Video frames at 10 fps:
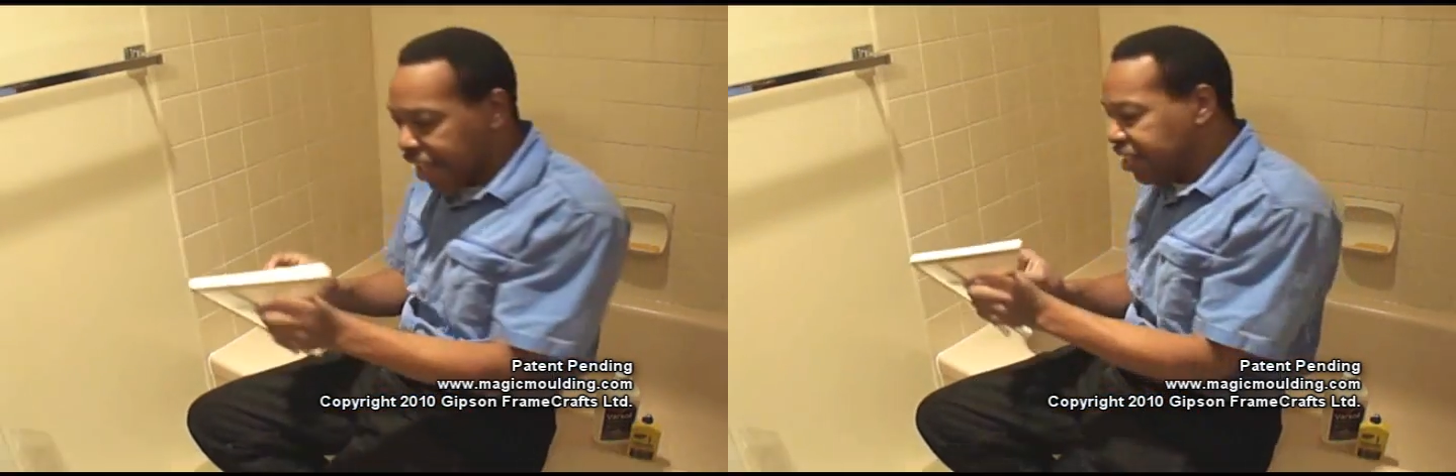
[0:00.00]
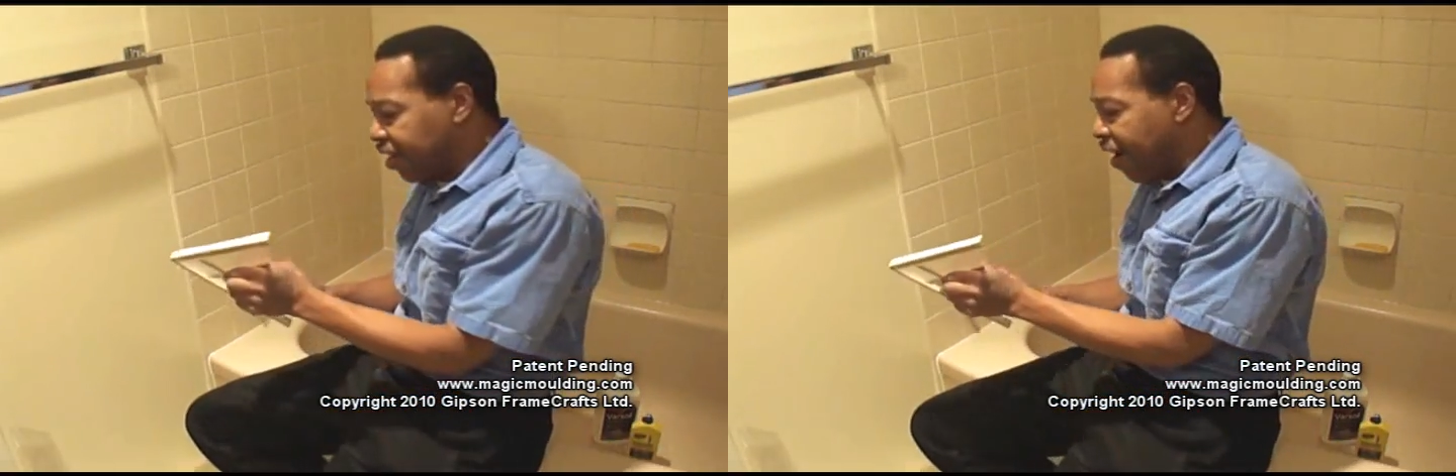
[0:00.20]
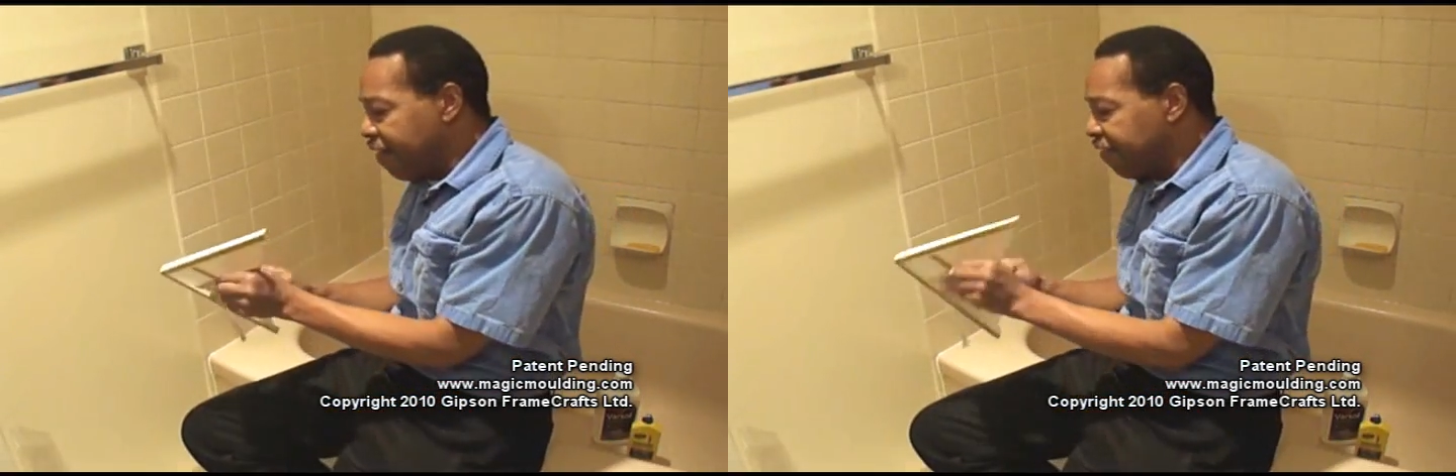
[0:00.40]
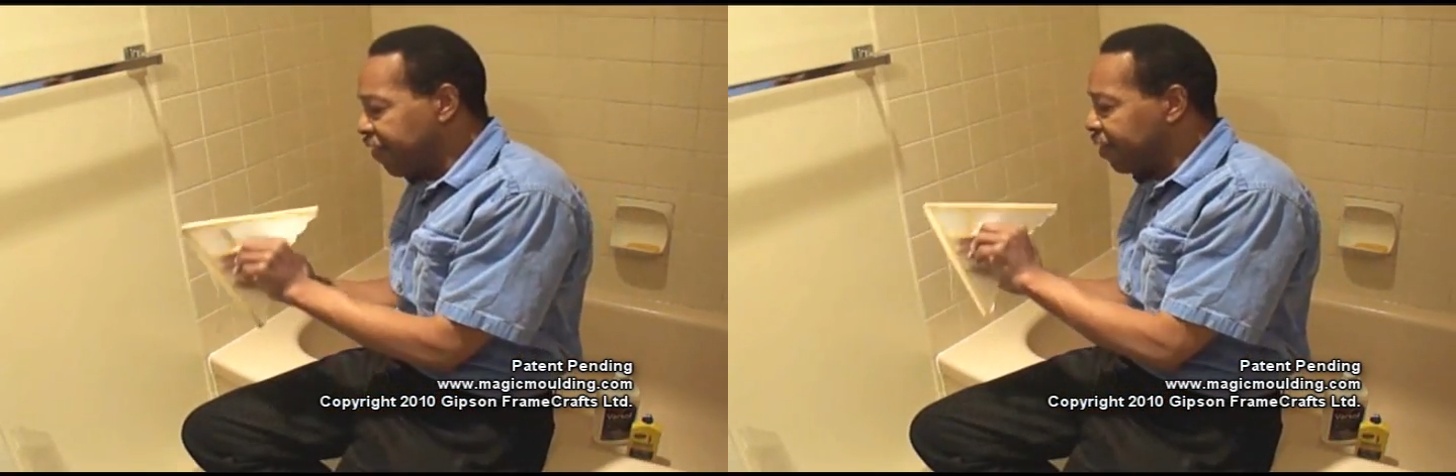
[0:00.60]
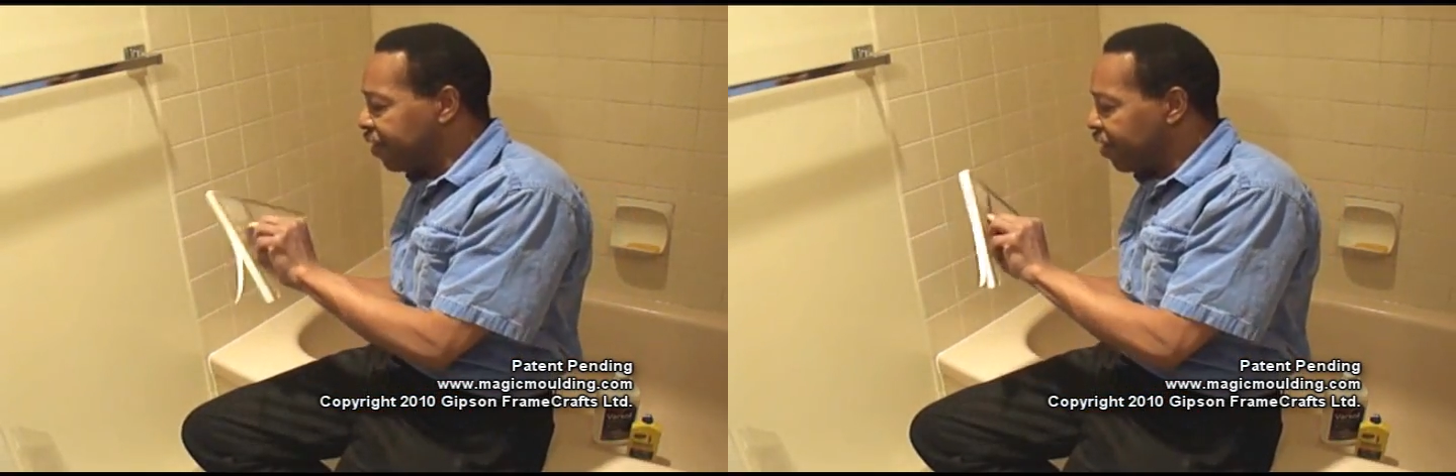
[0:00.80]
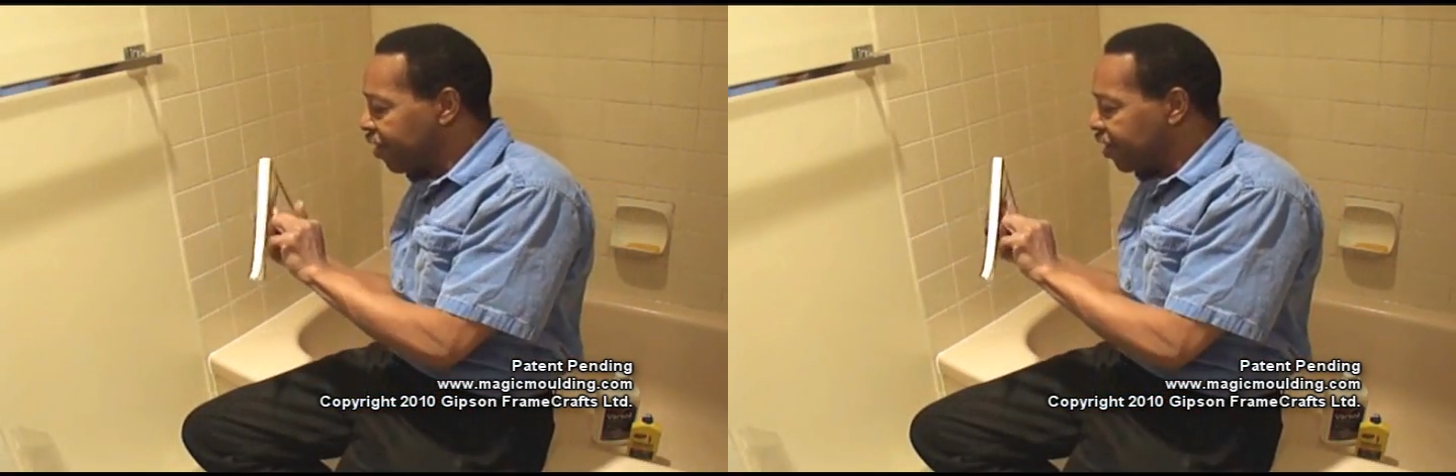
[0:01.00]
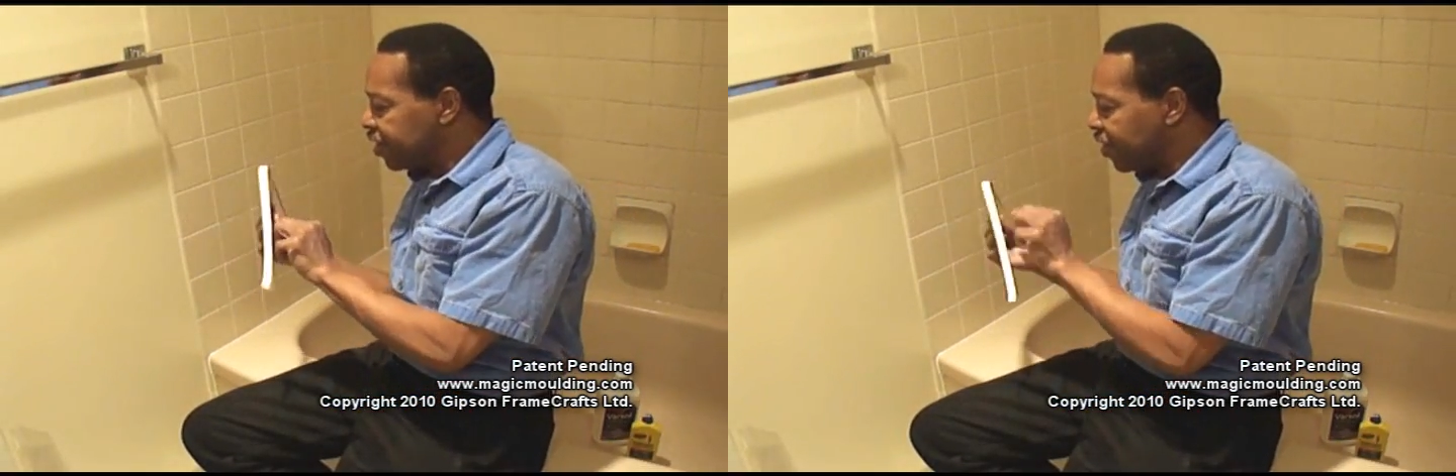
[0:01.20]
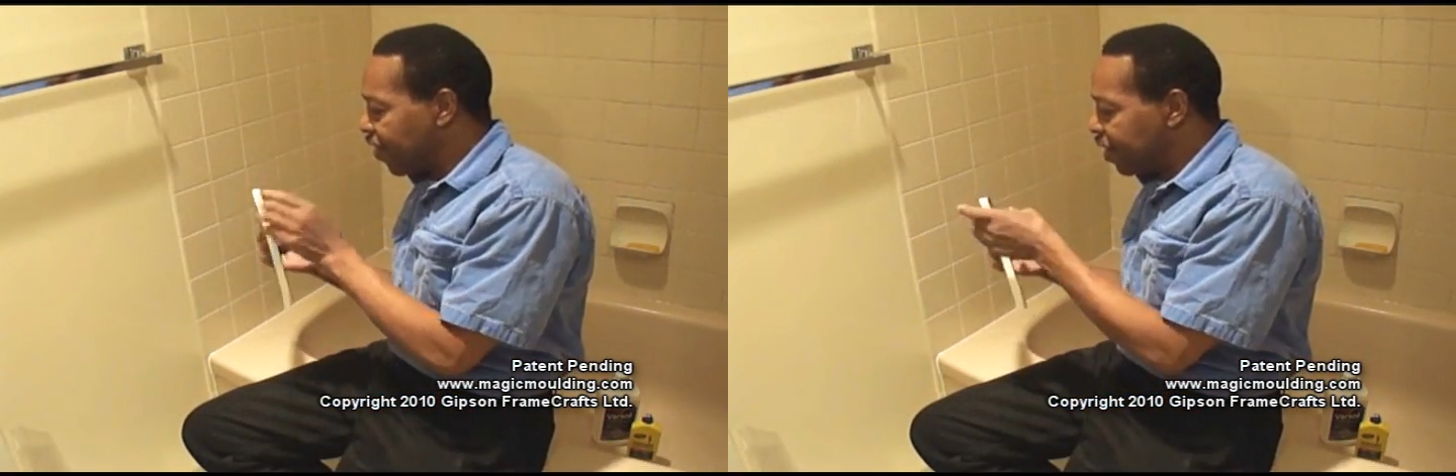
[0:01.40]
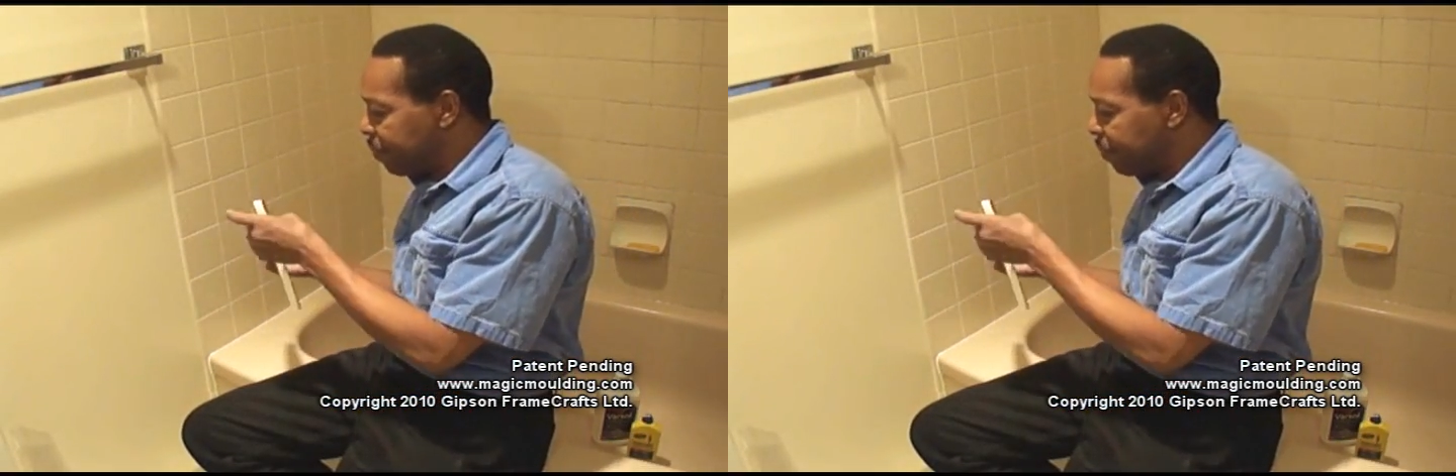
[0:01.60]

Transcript: That's off. So all